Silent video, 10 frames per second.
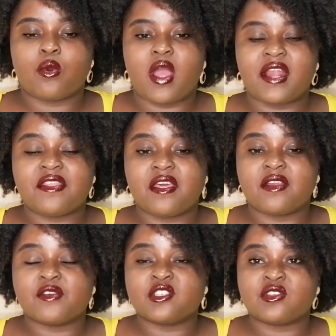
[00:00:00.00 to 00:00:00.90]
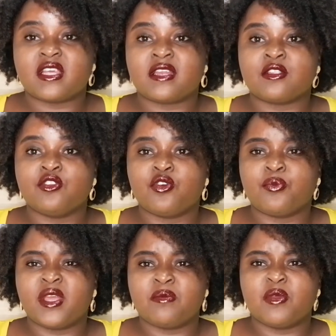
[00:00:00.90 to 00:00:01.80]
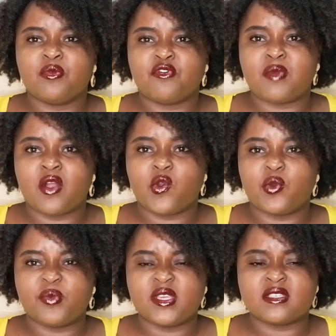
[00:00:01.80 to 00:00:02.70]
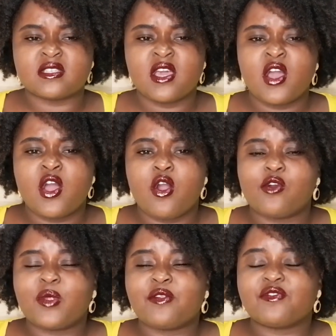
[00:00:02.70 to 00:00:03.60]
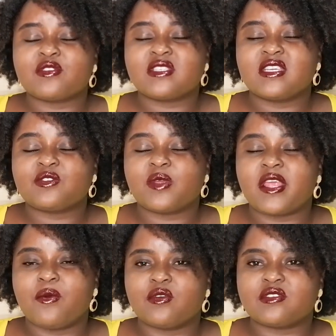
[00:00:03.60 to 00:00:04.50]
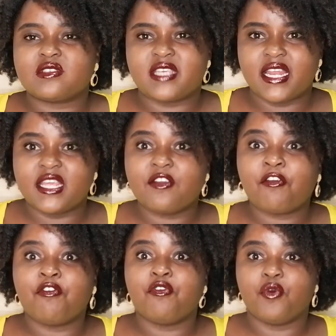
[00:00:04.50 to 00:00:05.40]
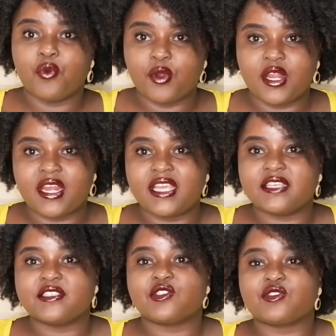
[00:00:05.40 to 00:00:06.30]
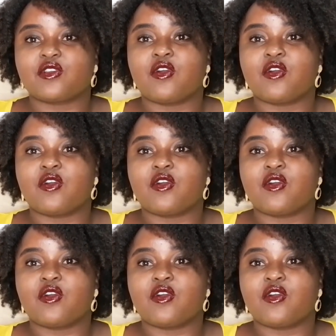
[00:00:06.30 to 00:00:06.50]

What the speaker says: another reason that made me move back home is On one of those days when I was selling food, Nikki's